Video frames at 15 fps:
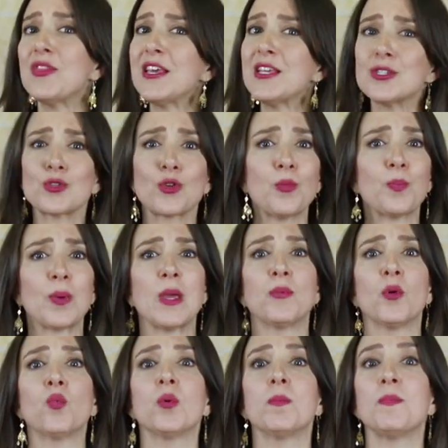these two
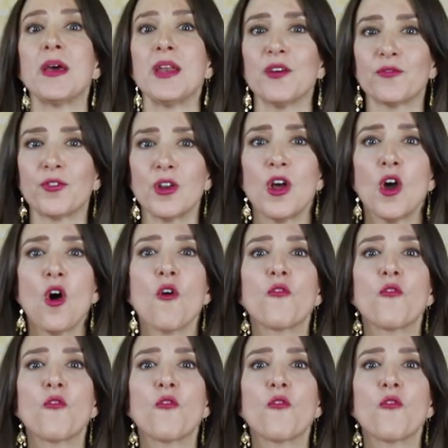people would benefit